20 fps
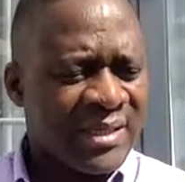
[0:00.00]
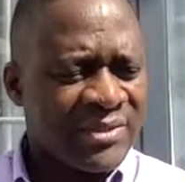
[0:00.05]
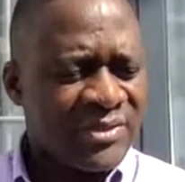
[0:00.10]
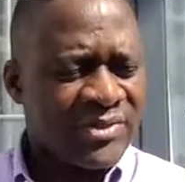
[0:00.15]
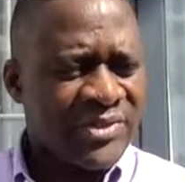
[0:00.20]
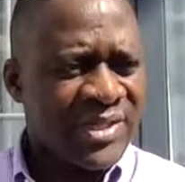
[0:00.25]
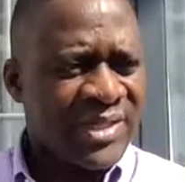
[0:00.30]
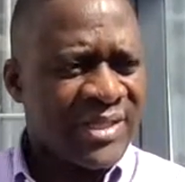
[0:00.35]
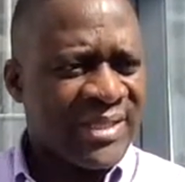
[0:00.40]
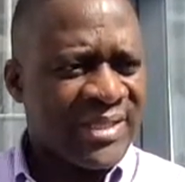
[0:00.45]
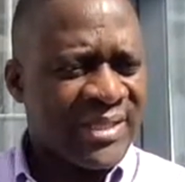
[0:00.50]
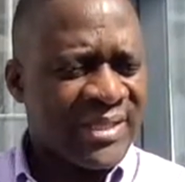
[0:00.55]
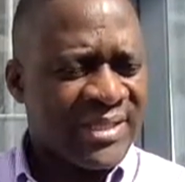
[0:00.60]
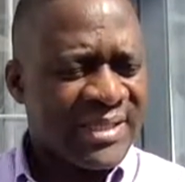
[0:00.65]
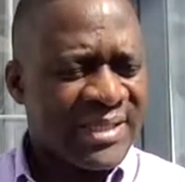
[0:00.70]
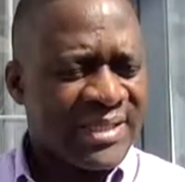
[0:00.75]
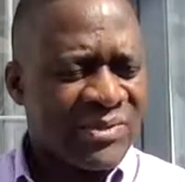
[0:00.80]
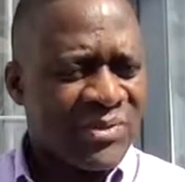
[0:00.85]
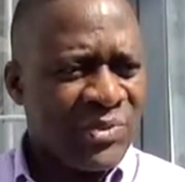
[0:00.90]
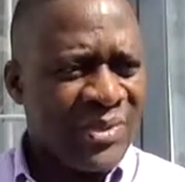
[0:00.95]
to try and
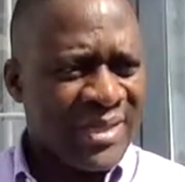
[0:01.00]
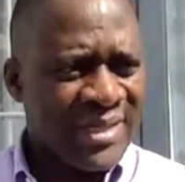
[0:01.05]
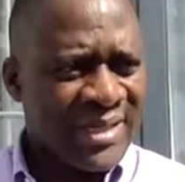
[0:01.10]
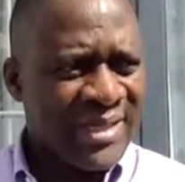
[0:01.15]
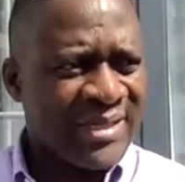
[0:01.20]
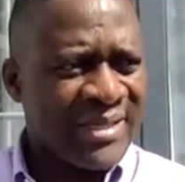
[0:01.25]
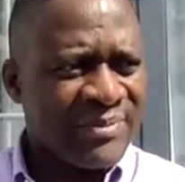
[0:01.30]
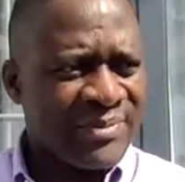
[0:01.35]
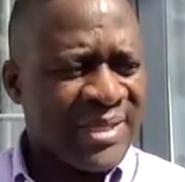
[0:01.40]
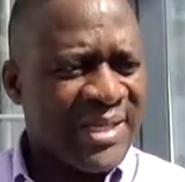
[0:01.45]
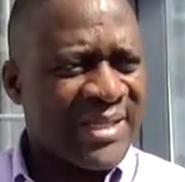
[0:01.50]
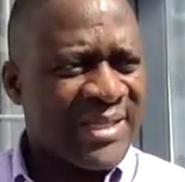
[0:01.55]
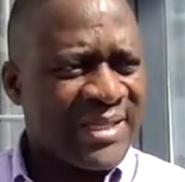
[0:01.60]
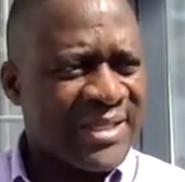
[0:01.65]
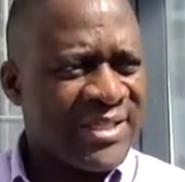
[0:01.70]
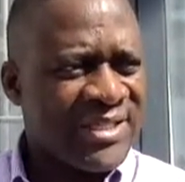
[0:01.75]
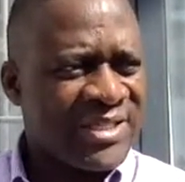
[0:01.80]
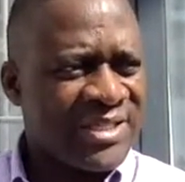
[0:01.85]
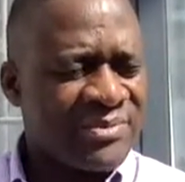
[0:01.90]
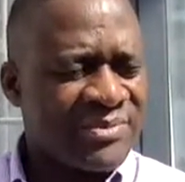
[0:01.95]
understand what are the
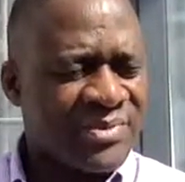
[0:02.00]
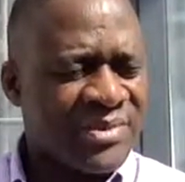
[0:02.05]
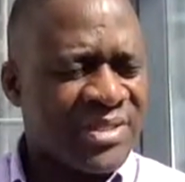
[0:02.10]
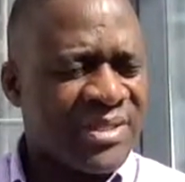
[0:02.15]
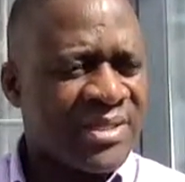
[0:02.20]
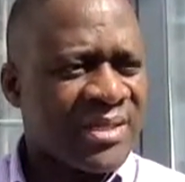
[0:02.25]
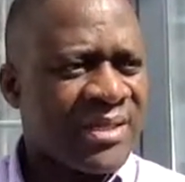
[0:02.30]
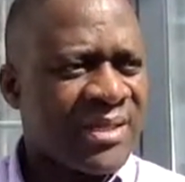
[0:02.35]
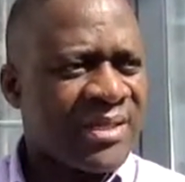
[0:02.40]
mechanisms